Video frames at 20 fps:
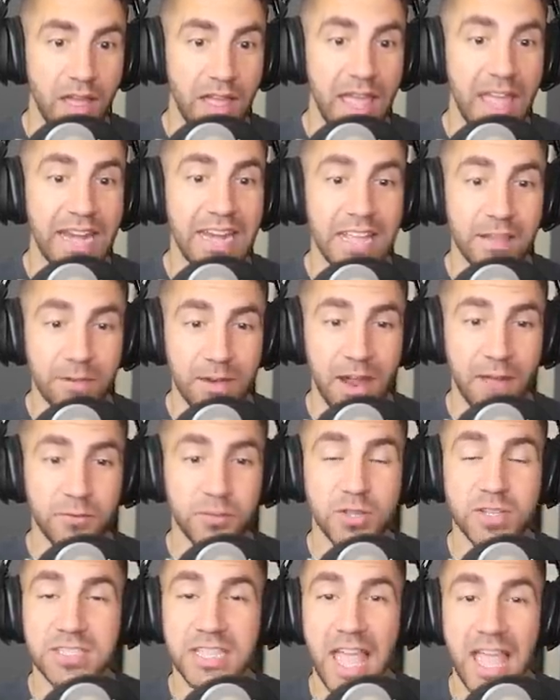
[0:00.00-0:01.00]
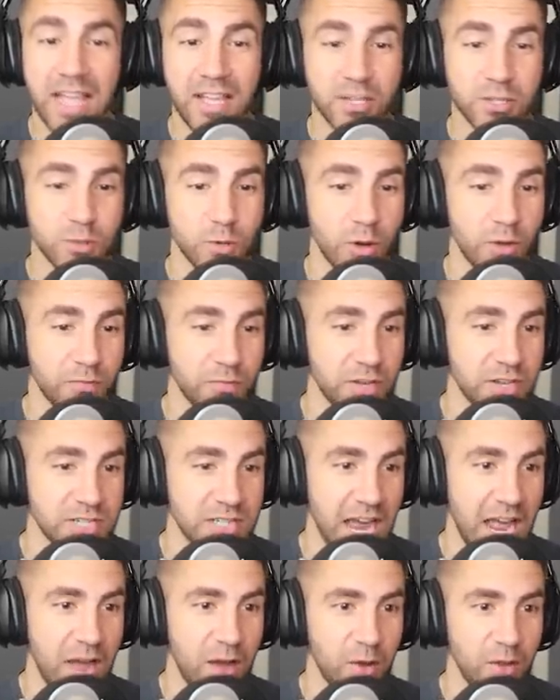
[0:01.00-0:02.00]
And even after you take a swordfish
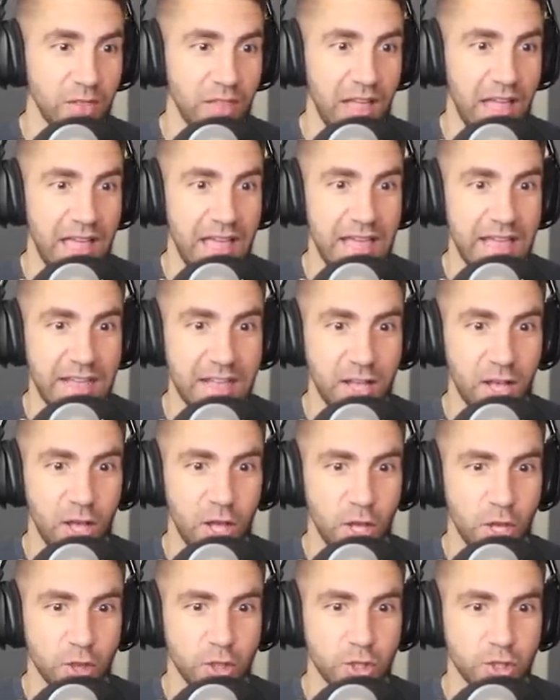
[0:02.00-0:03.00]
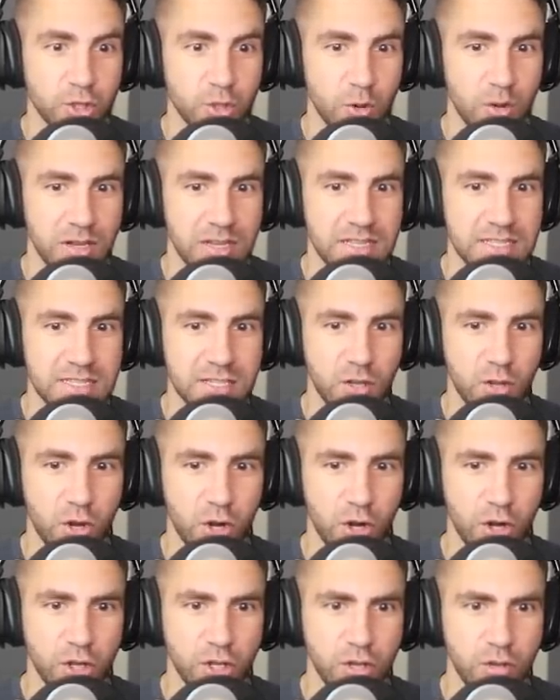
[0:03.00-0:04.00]
out, like, their sword can still
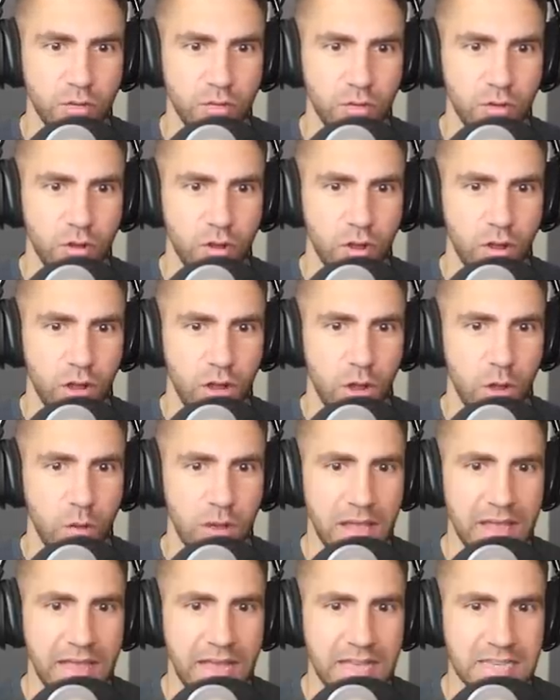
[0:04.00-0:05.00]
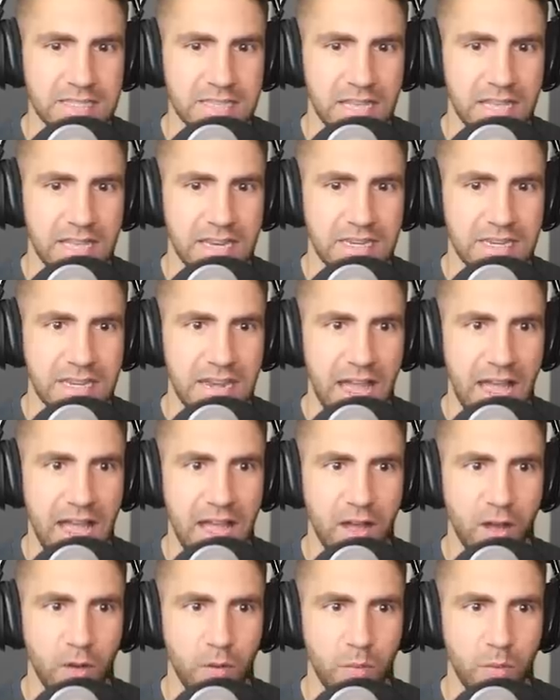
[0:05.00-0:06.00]
hurt you. Okay, guys,
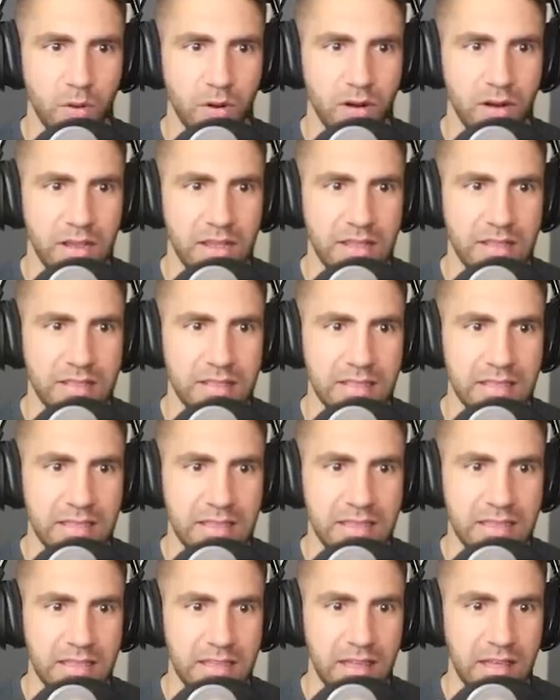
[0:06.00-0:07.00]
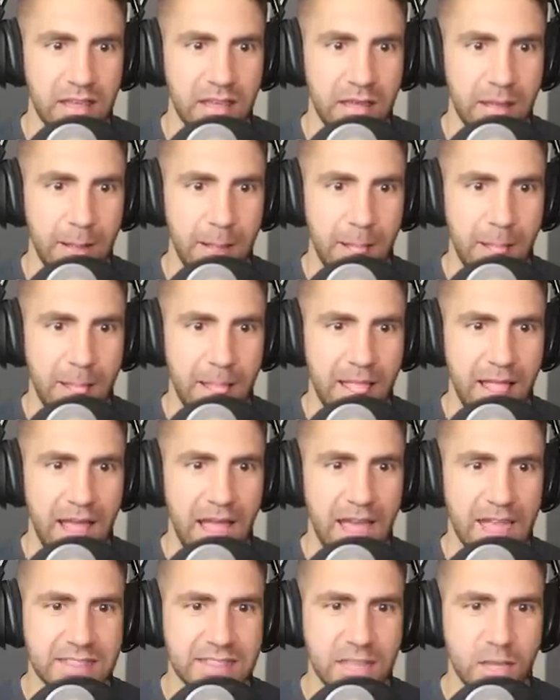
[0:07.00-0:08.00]
now we're in the,
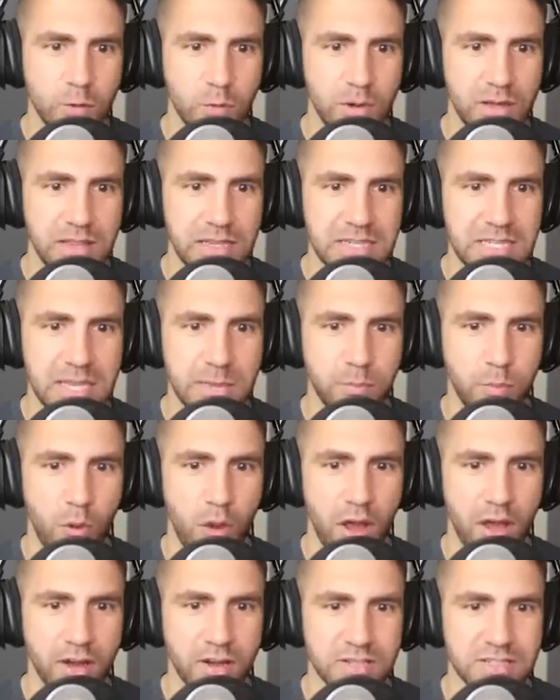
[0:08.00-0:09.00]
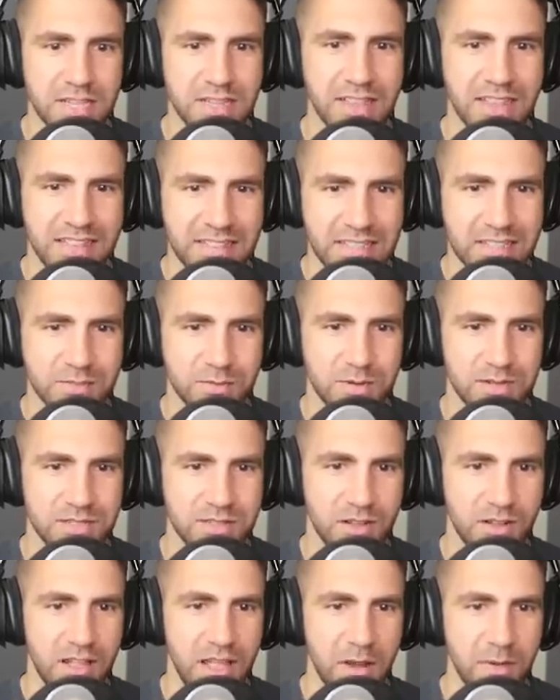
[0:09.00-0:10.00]
I think we're in the deep waters. I think that's what it's
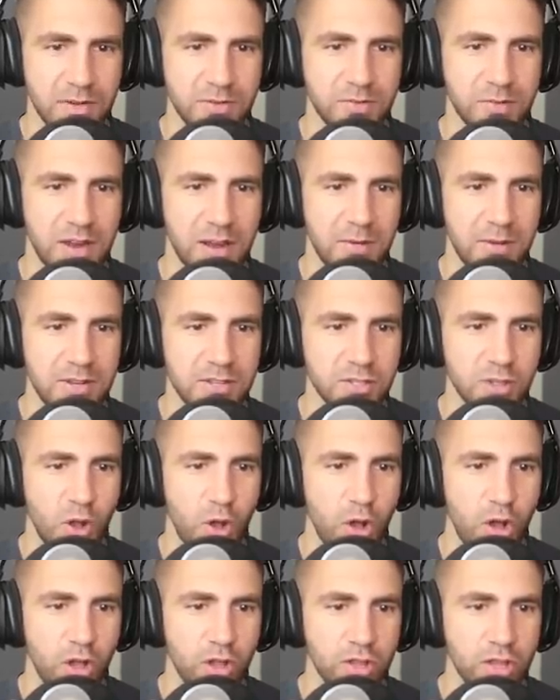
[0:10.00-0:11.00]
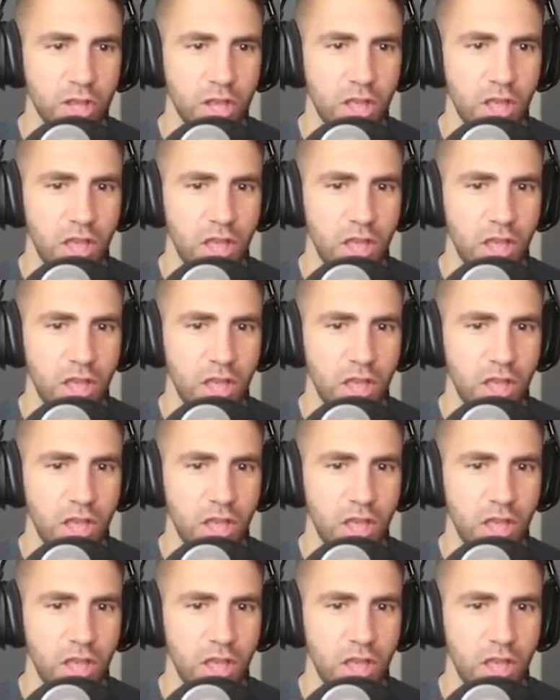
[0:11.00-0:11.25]
called. I always forget what it's called.